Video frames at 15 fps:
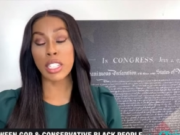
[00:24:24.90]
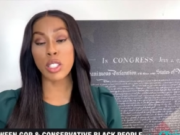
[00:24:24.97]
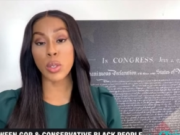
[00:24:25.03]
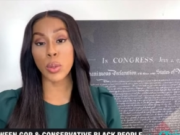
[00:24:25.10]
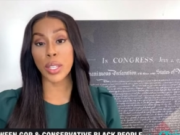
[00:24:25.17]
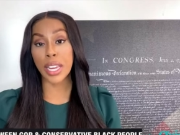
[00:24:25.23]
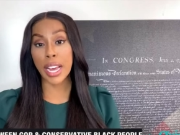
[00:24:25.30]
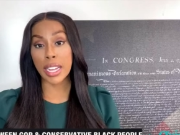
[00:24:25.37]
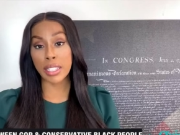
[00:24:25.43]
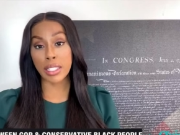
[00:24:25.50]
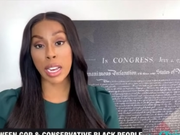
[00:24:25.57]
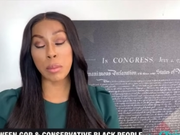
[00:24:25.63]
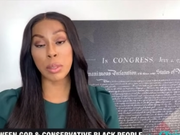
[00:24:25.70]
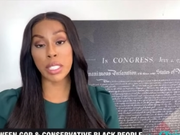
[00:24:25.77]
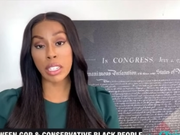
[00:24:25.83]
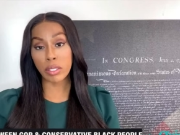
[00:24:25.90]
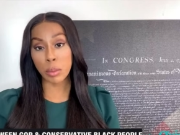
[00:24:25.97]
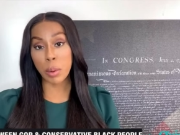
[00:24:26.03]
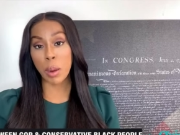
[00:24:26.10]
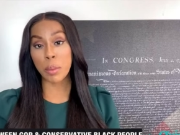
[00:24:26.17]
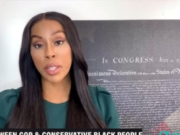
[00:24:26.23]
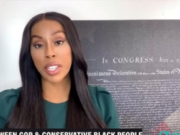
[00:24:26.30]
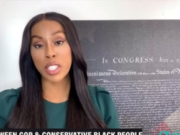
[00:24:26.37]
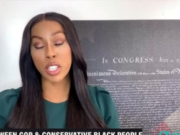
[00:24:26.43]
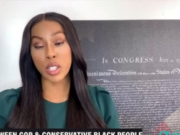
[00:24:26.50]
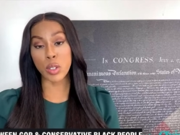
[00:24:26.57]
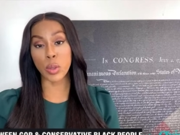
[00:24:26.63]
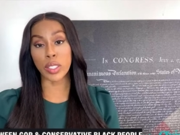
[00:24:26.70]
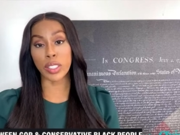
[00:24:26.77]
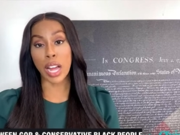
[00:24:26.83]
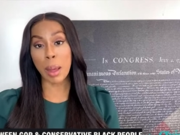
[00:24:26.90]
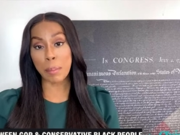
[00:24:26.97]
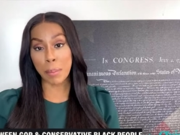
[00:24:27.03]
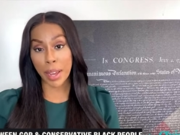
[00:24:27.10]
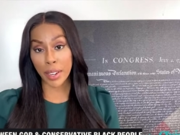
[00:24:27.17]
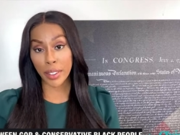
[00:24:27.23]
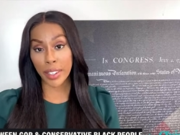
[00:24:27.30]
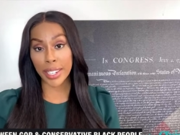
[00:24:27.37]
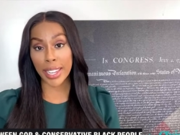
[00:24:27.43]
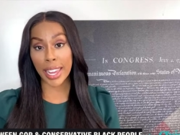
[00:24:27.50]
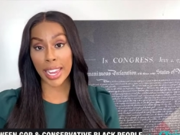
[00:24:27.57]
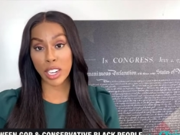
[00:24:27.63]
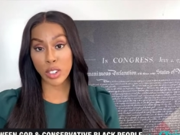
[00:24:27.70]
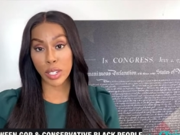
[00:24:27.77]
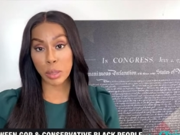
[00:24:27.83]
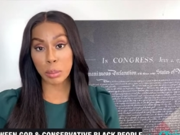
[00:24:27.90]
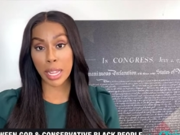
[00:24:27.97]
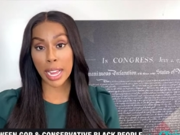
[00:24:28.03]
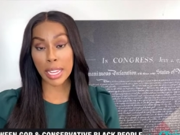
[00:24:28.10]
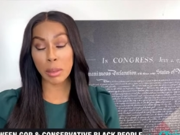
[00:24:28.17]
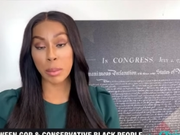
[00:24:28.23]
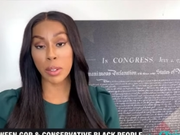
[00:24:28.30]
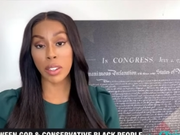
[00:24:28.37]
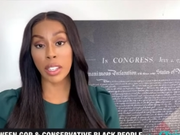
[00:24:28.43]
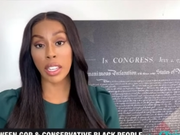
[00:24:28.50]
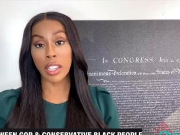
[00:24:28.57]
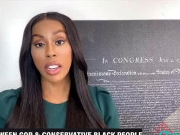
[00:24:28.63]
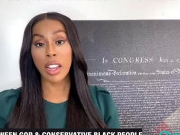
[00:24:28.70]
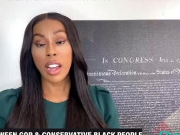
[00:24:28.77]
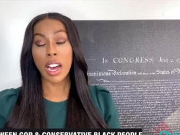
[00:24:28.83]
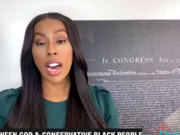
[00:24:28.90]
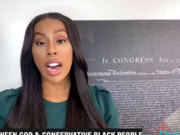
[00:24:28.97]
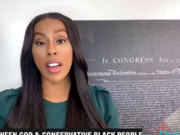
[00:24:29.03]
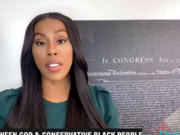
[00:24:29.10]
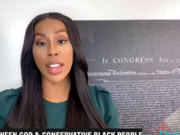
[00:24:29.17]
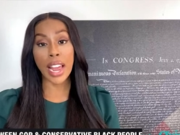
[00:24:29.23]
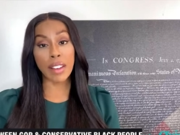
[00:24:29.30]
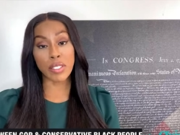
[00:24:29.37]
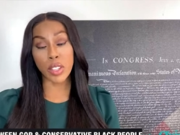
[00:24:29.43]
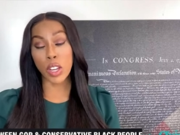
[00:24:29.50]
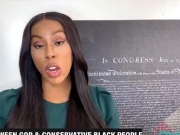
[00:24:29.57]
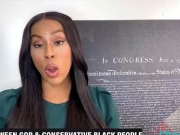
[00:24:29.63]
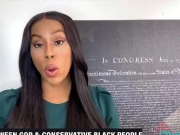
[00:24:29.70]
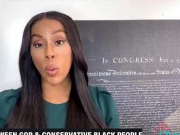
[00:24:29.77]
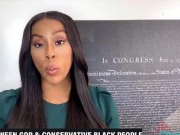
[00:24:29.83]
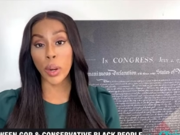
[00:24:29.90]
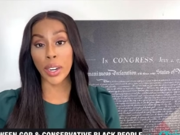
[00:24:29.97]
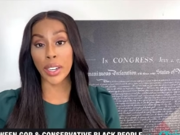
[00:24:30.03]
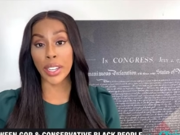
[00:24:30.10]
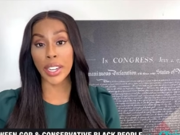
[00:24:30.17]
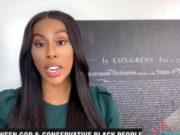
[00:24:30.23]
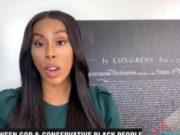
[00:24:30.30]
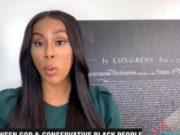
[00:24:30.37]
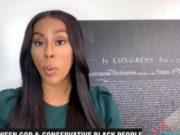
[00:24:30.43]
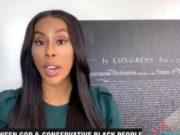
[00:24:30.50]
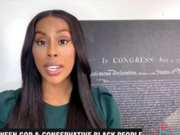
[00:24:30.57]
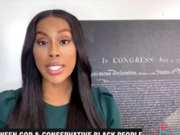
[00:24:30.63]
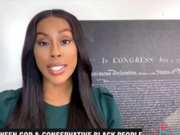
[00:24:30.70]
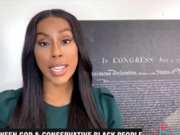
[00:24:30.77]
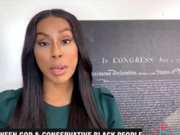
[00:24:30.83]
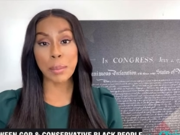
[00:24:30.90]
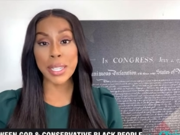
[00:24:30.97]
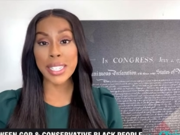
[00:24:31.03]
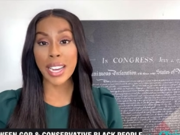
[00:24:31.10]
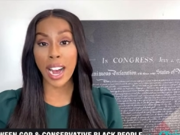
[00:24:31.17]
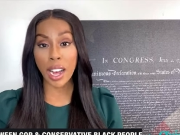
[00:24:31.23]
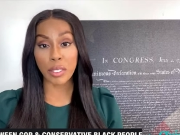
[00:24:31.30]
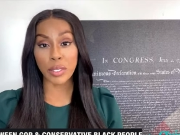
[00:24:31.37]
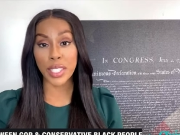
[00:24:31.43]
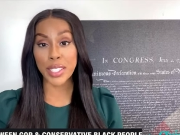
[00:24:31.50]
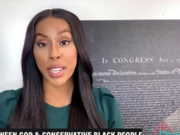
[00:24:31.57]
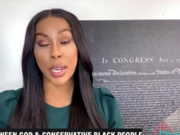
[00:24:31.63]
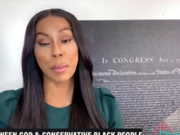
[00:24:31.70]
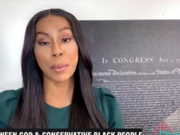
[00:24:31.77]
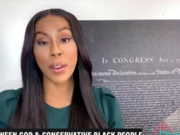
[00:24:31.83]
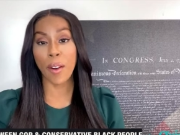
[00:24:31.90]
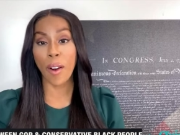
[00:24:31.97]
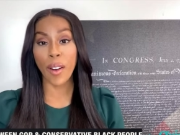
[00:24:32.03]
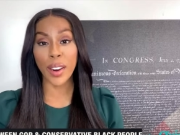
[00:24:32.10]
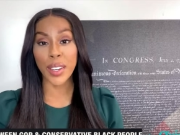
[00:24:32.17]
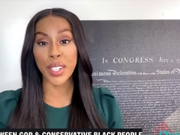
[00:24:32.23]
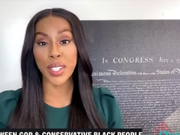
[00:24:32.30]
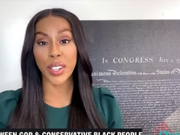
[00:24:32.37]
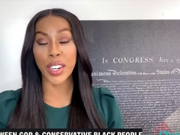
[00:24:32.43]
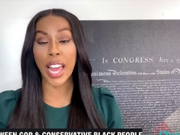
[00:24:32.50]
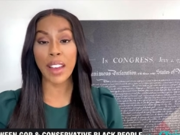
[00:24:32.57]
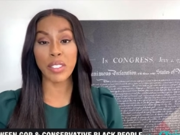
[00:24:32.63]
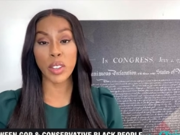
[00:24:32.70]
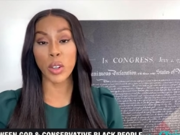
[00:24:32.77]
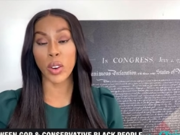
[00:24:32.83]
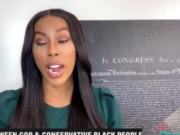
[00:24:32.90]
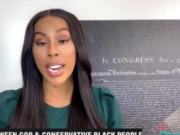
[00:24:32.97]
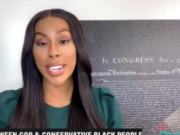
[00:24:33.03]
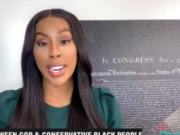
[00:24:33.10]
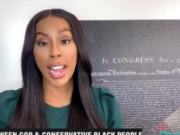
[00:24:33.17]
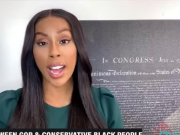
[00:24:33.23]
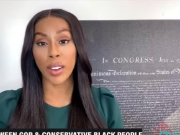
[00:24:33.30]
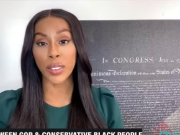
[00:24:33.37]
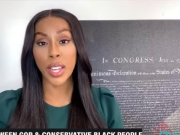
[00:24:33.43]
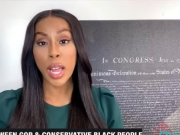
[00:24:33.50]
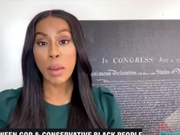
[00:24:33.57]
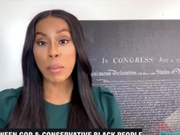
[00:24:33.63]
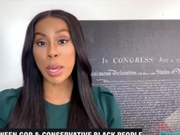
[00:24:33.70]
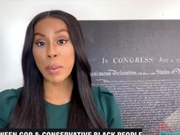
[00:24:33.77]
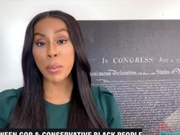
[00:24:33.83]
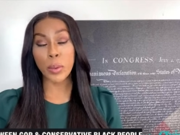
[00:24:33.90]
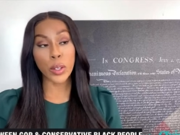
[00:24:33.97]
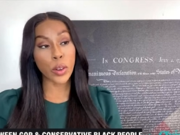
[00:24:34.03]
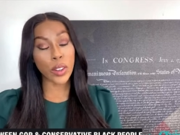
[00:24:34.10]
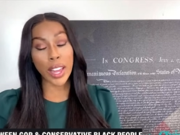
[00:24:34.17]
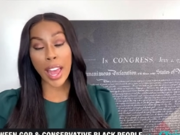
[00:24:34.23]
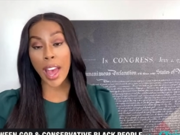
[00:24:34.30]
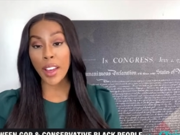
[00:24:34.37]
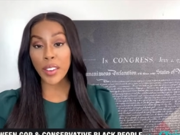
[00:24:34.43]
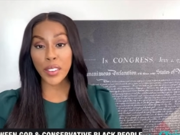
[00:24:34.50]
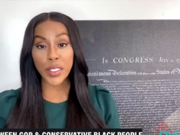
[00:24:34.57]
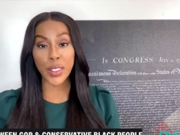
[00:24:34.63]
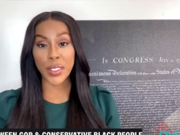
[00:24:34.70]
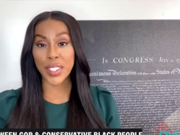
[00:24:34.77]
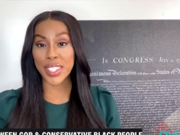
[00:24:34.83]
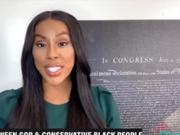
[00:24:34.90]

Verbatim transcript: And so, yes, I believe Republicans can do a lot better engage in the black community. Uh, they have to go where, you know what, it's going to be tough. It's going to be hard. You're going to have to grind it out people are going to heckle you.